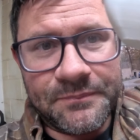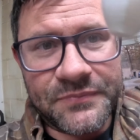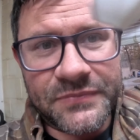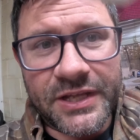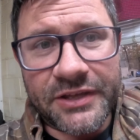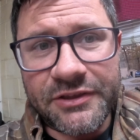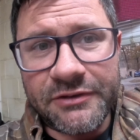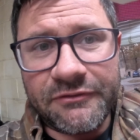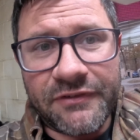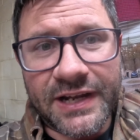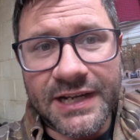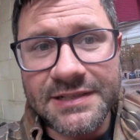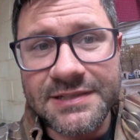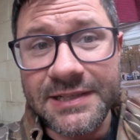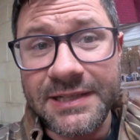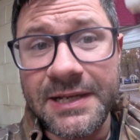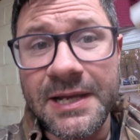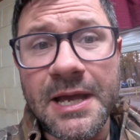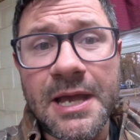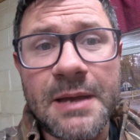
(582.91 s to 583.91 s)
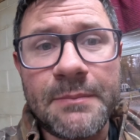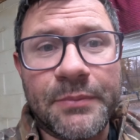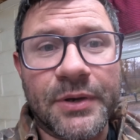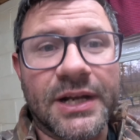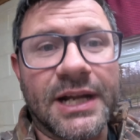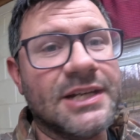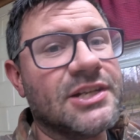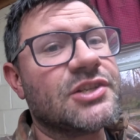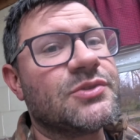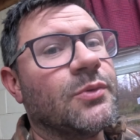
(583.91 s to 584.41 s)
Nothing fancy, but
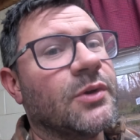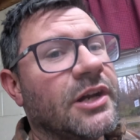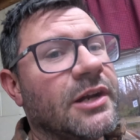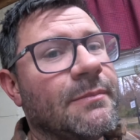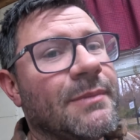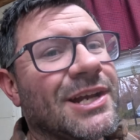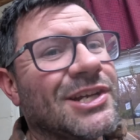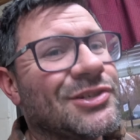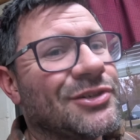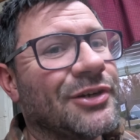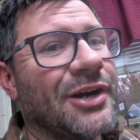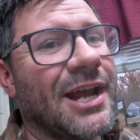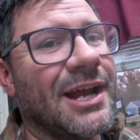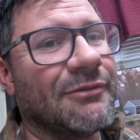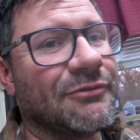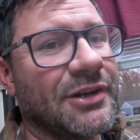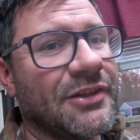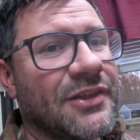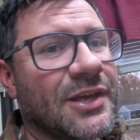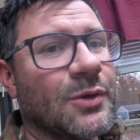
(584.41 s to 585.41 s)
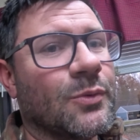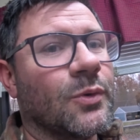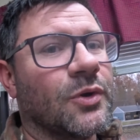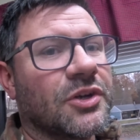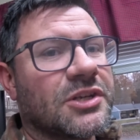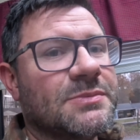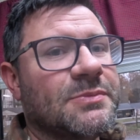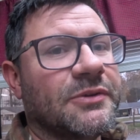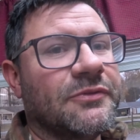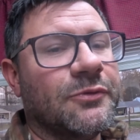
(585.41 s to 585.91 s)
I just wanted to make sure everything
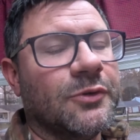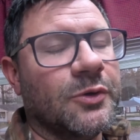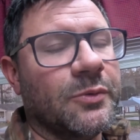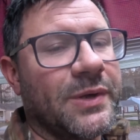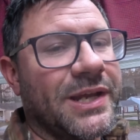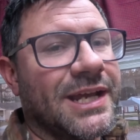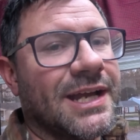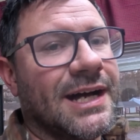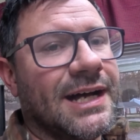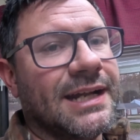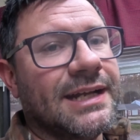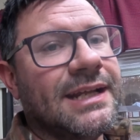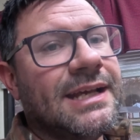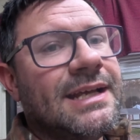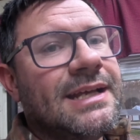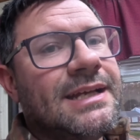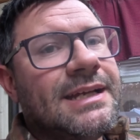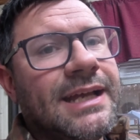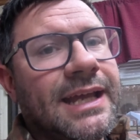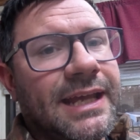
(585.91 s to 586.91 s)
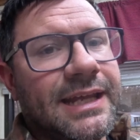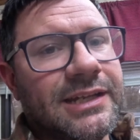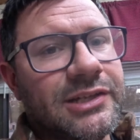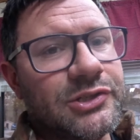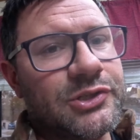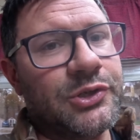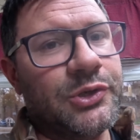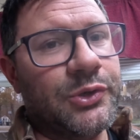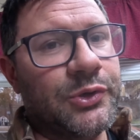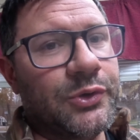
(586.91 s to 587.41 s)
worked before we got
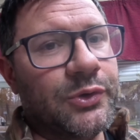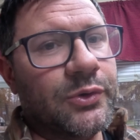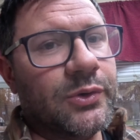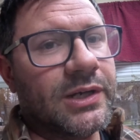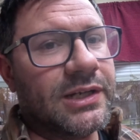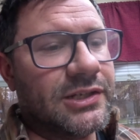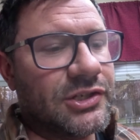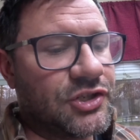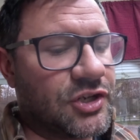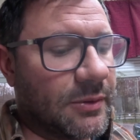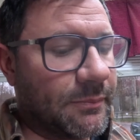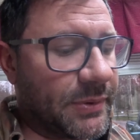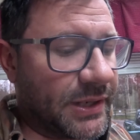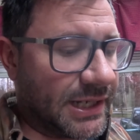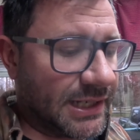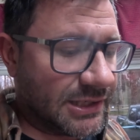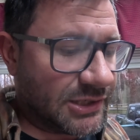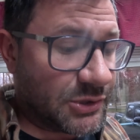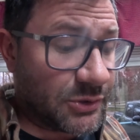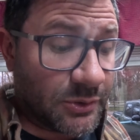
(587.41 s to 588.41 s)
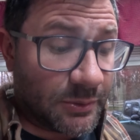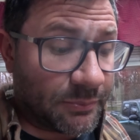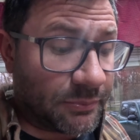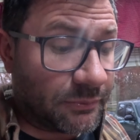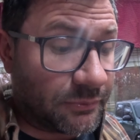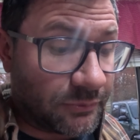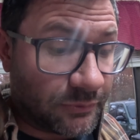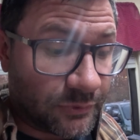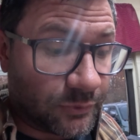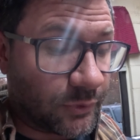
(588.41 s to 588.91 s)
into jumping into
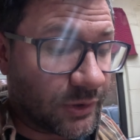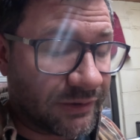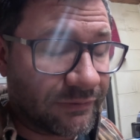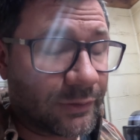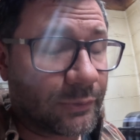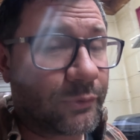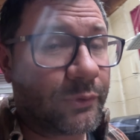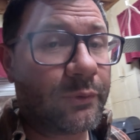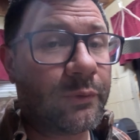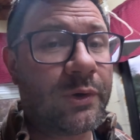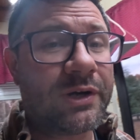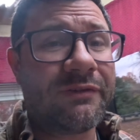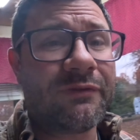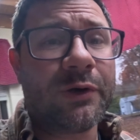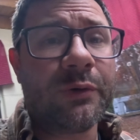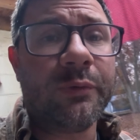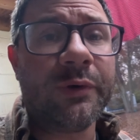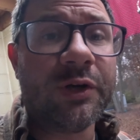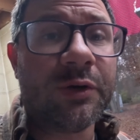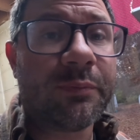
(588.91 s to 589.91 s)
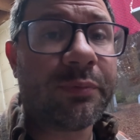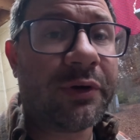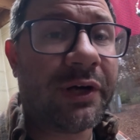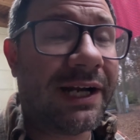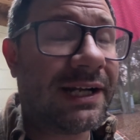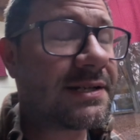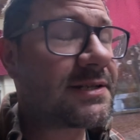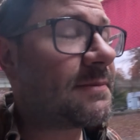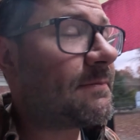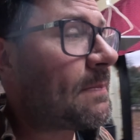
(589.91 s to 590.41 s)
one of our real
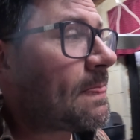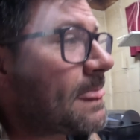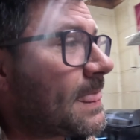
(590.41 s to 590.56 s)
prints.